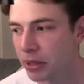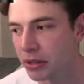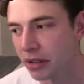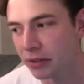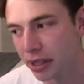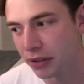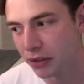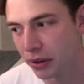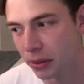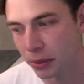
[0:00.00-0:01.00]
because I really
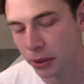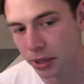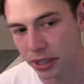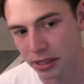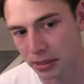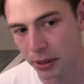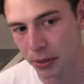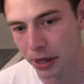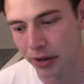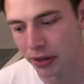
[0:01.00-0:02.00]
felt like we all needed to be
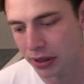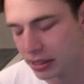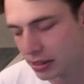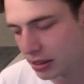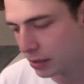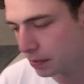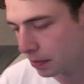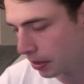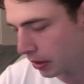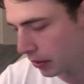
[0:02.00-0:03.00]
aware of it. And so
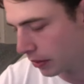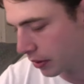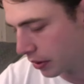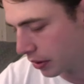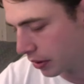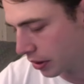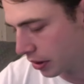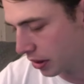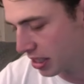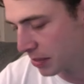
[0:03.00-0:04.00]

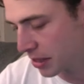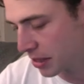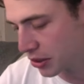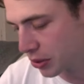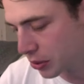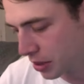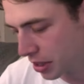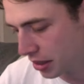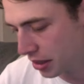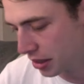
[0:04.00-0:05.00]
I spent 2
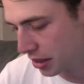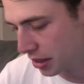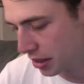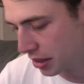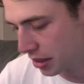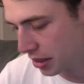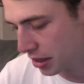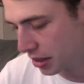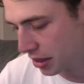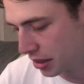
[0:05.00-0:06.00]
years
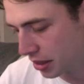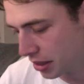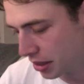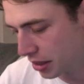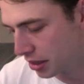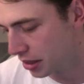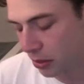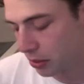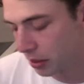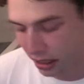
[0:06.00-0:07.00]
trying to get
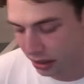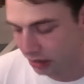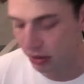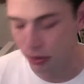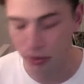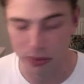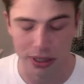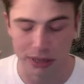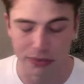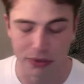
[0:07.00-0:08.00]
involved, well, getting
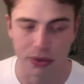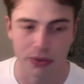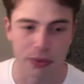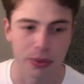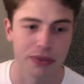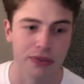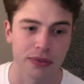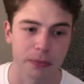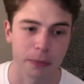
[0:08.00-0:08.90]
involved with